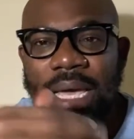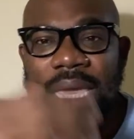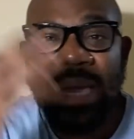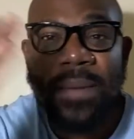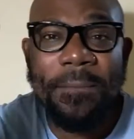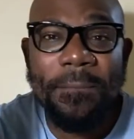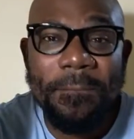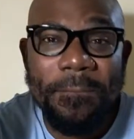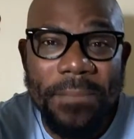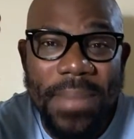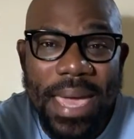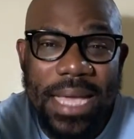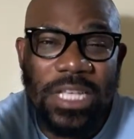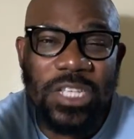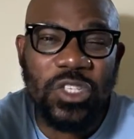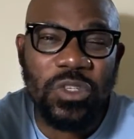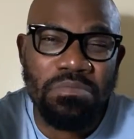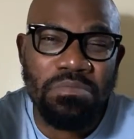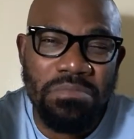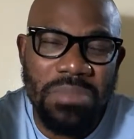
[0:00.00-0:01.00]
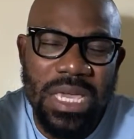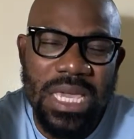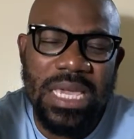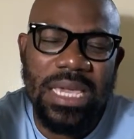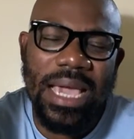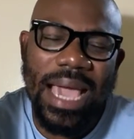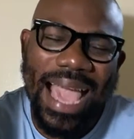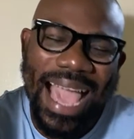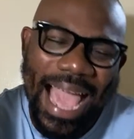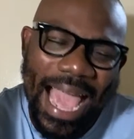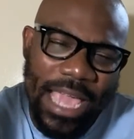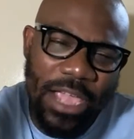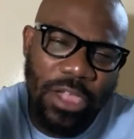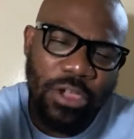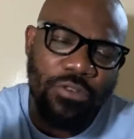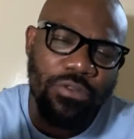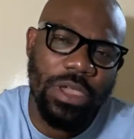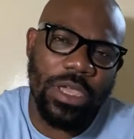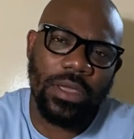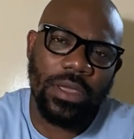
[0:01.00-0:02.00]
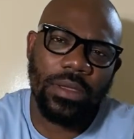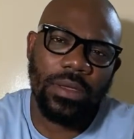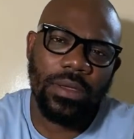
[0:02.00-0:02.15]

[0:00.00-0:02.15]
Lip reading: It makes me angry.